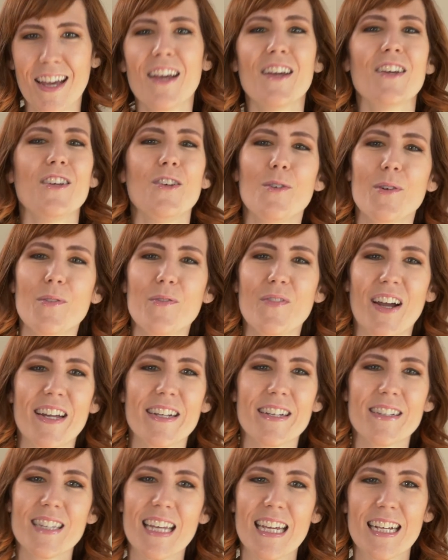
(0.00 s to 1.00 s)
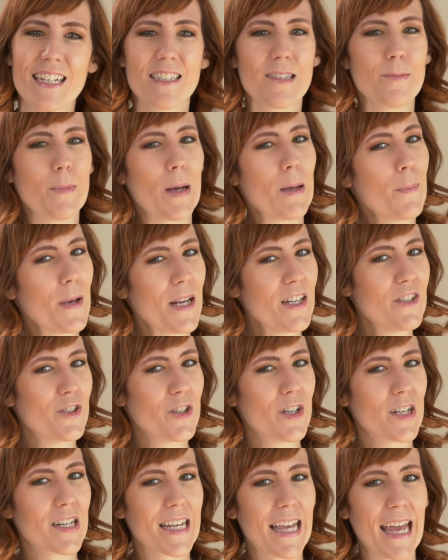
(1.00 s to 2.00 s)
You can find a link to my
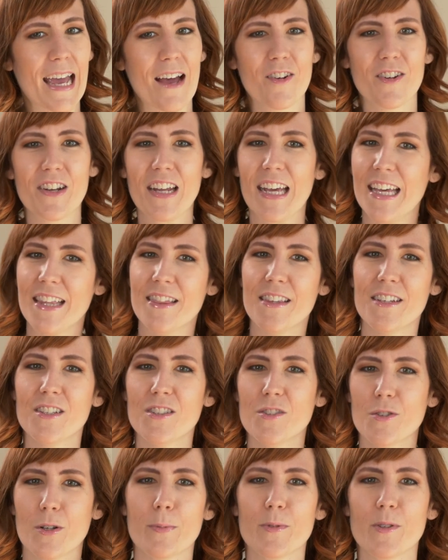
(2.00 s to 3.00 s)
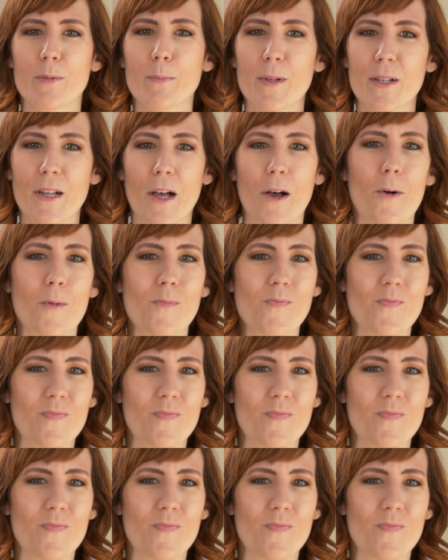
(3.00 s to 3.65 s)
Patreon account in the description below.